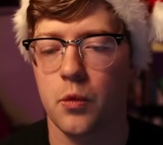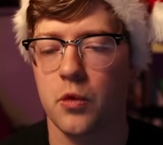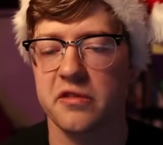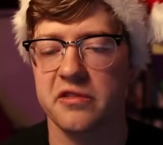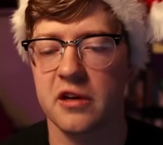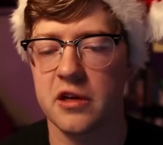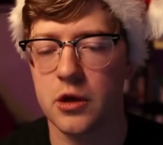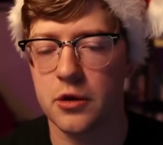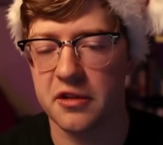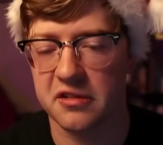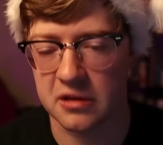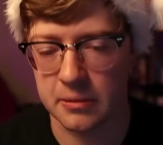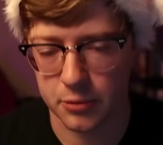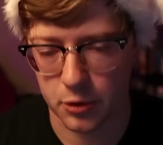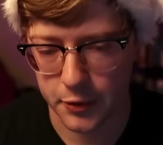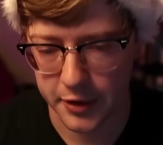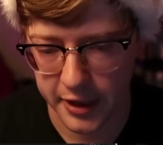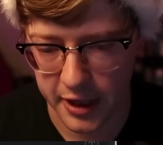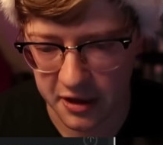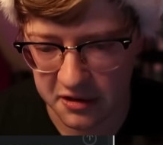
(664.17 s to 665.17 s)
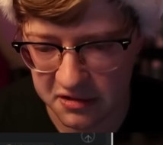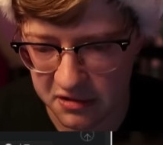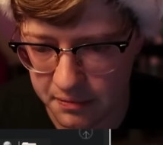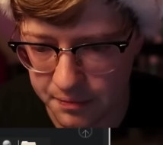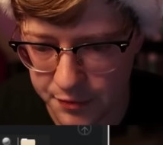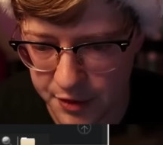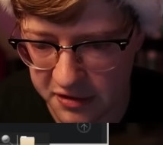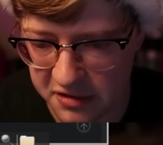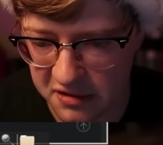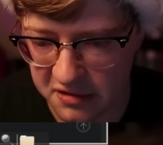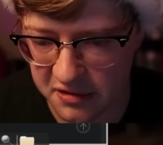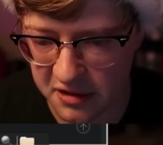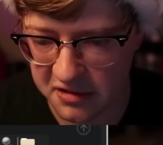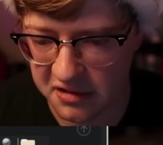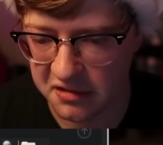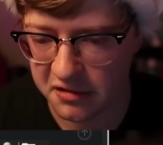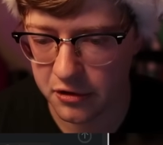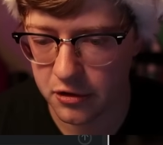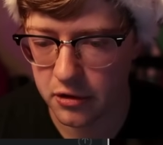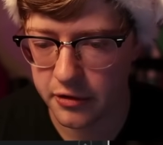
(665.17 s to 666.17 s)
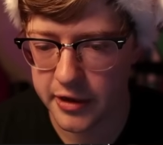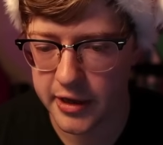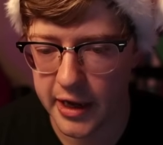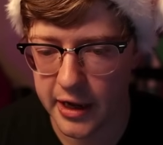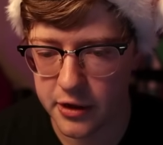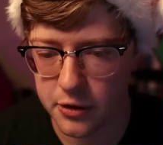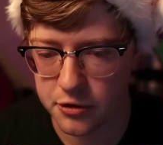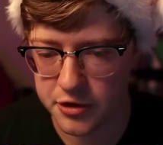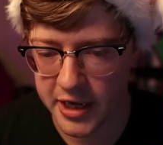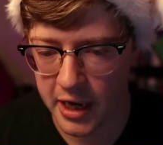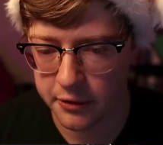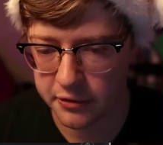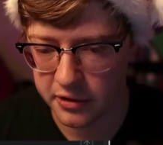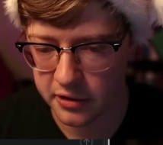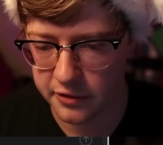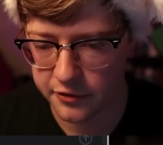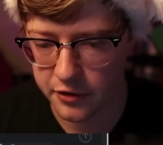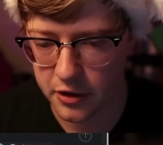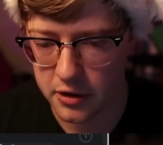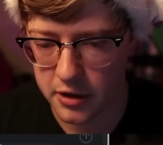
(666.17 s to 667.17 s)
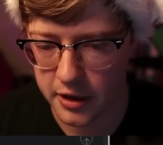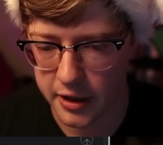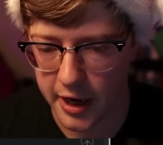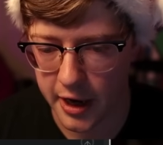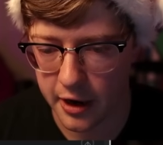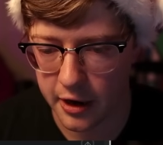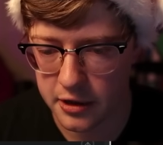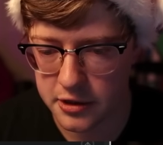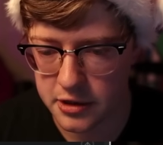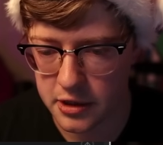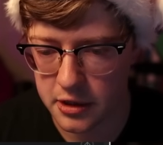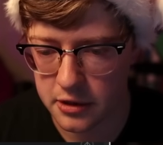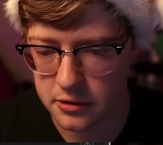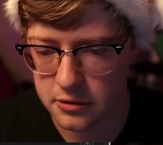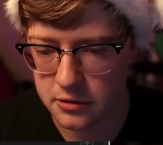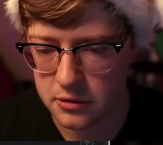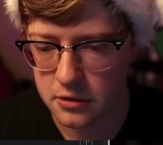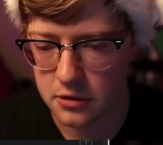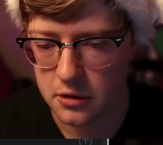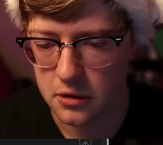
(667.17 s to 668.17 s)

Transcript: we're just gonna do it the simple way, guys. This is this is literally how you down convert a character